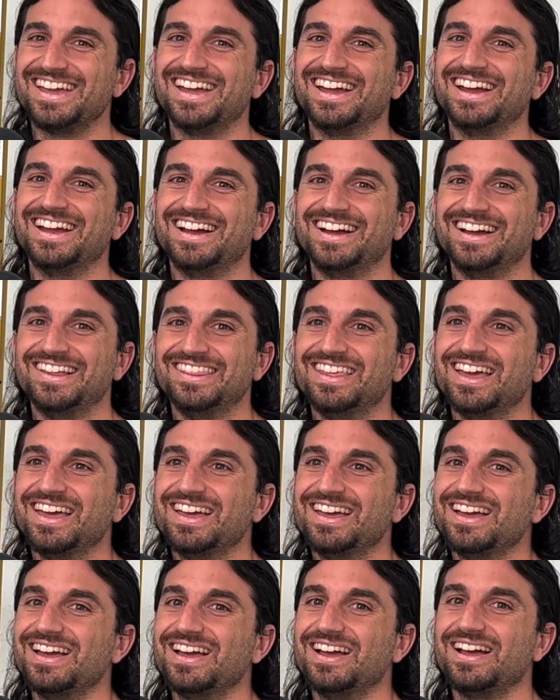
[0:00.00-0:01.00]
and
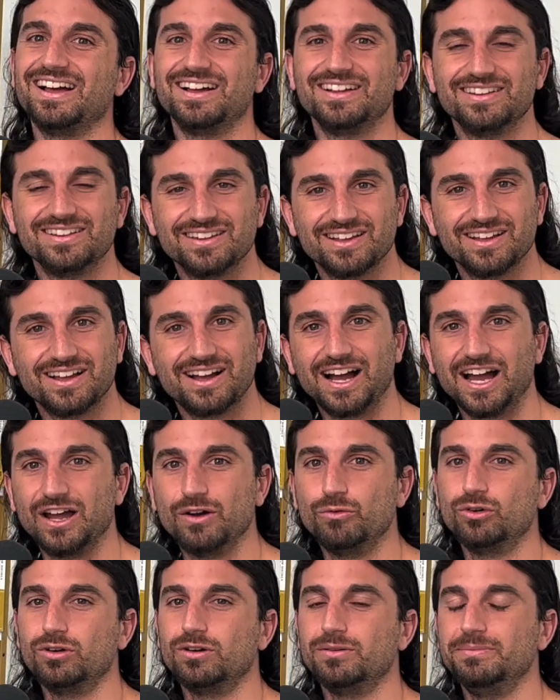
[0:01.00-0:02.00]
I
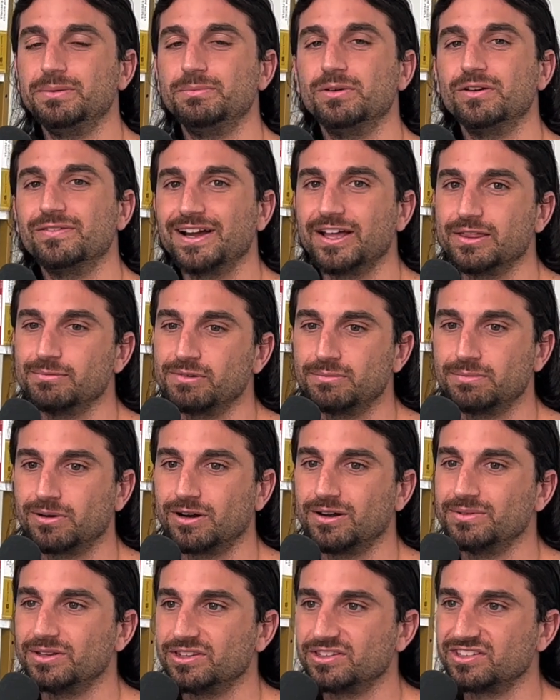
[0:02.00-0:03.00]
will be moving out of my
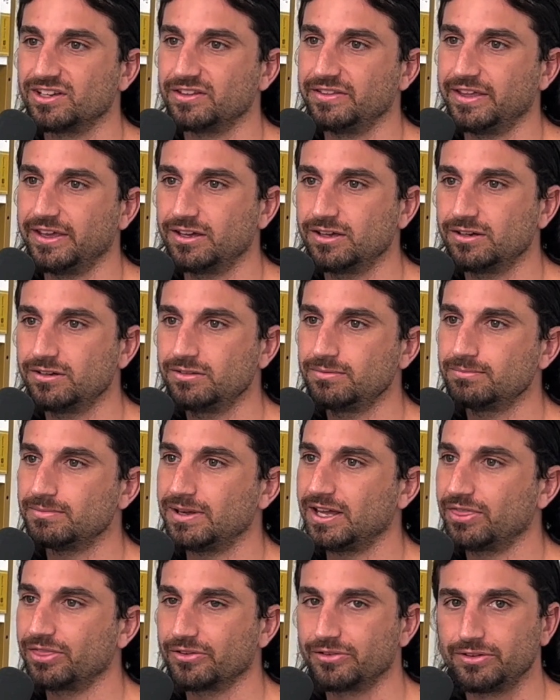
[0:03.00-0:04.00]
apartment in San Diego
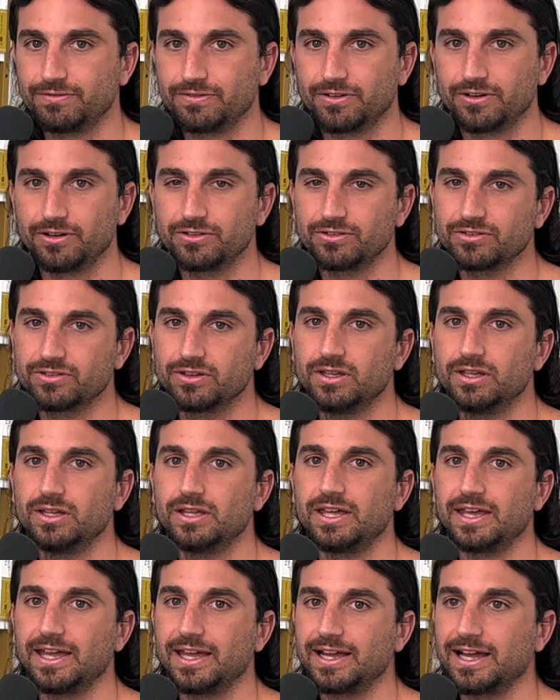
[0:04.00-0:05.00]
May 31st,
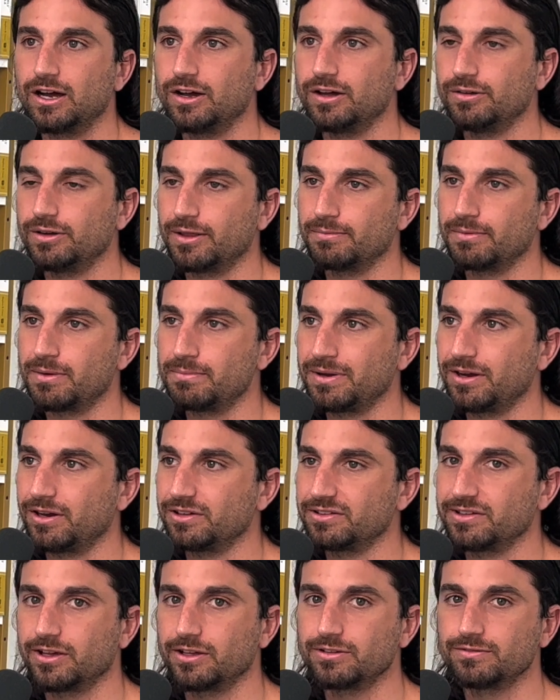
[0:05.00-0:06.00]
hang out at my
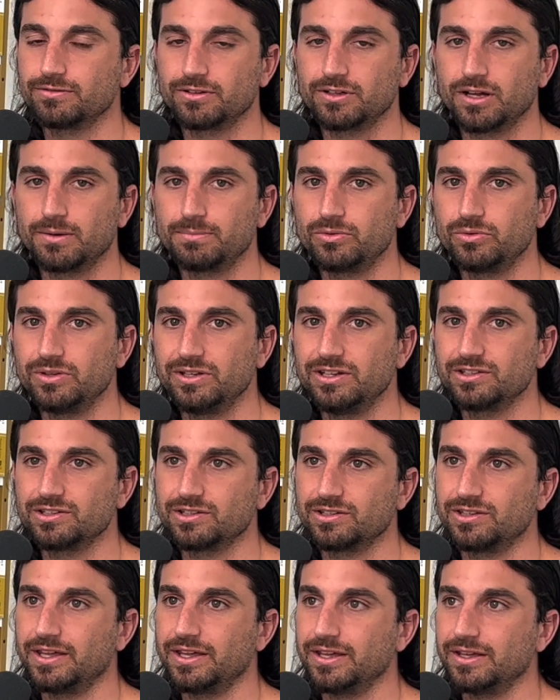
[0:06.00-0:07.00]
parents' house for a couple weeks,
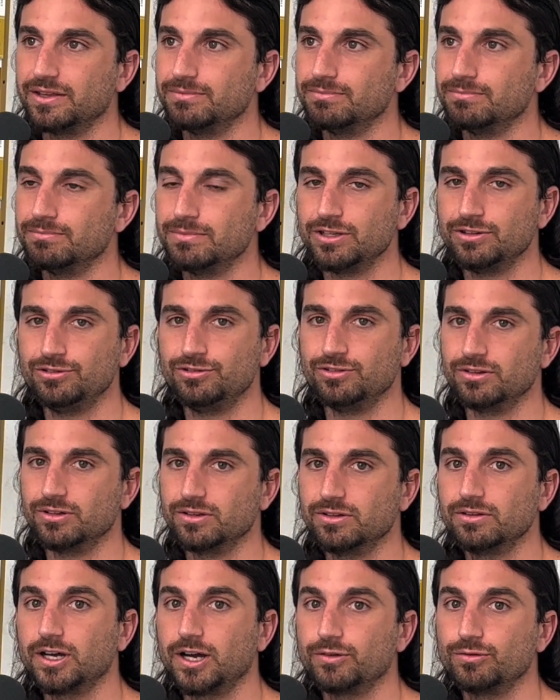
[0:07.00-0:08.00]
and then mid
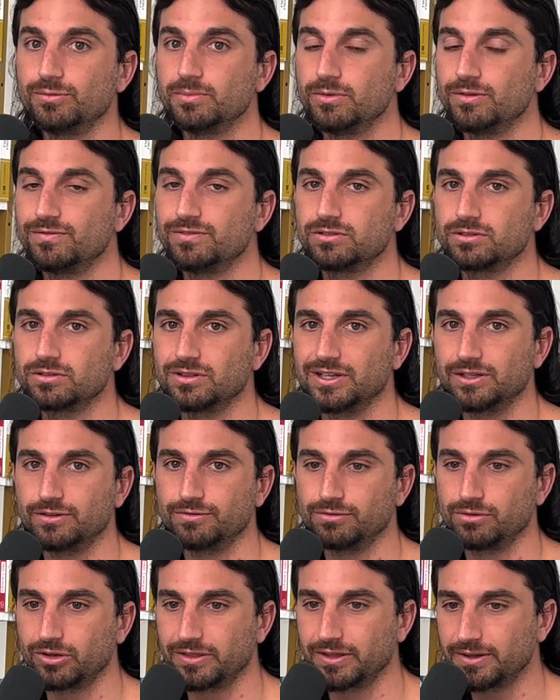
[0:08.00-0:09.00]
June, I will move into Orlando,
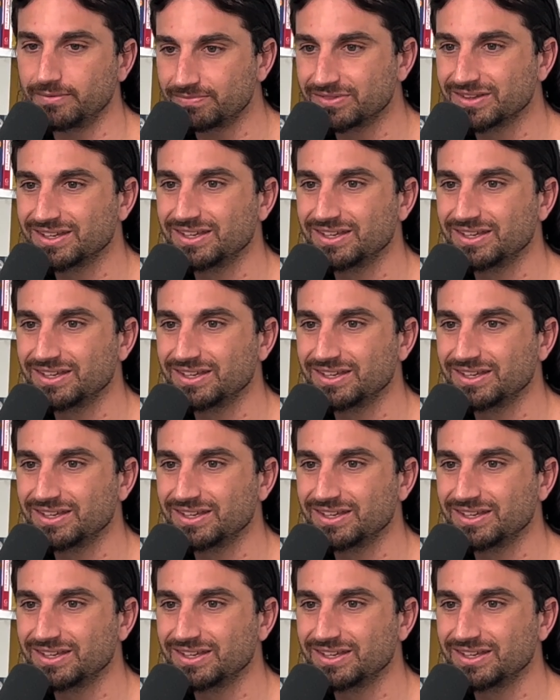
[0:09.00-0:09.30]
Florida